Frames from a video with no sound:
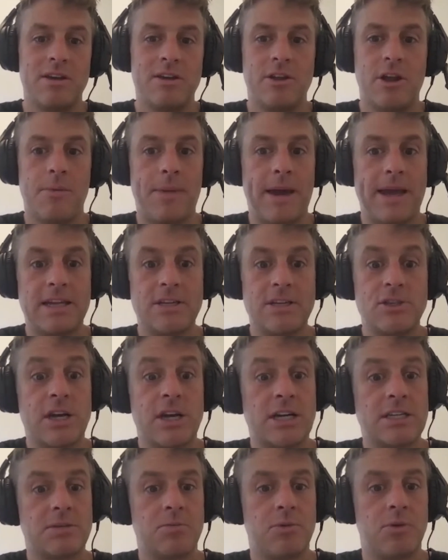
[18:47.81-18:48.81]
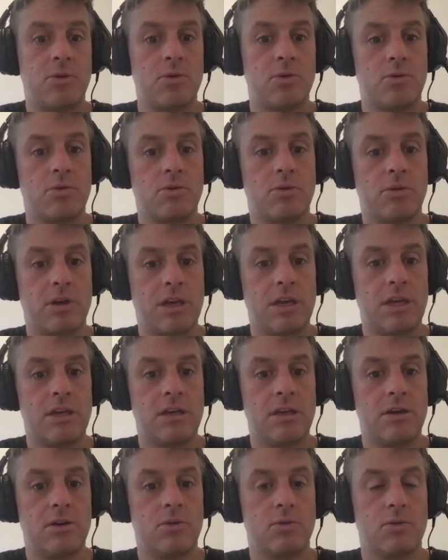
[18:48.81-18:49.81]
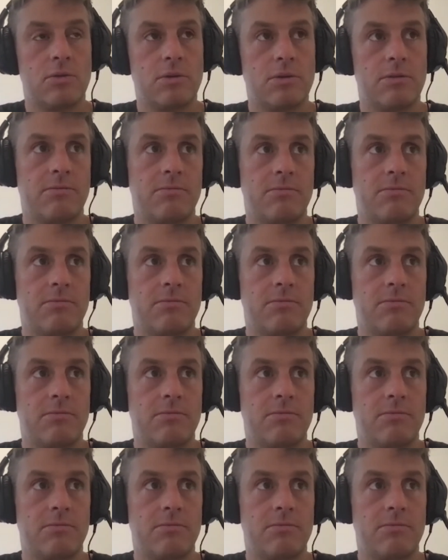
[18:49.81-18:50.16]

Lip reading: making judgment or guilt or,